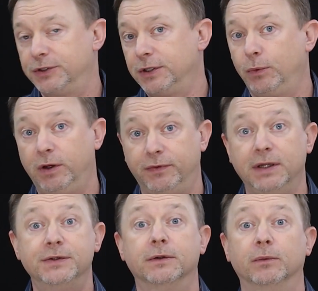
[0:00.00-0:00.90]
Just like we have
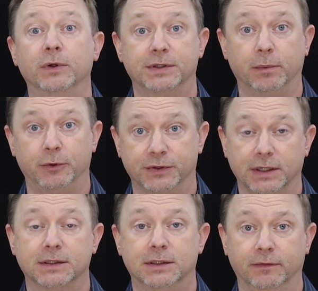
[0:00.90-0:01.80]
insulin receptor
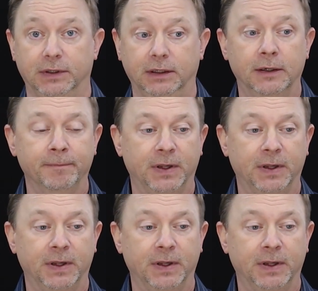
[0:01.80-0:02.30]
sensitivity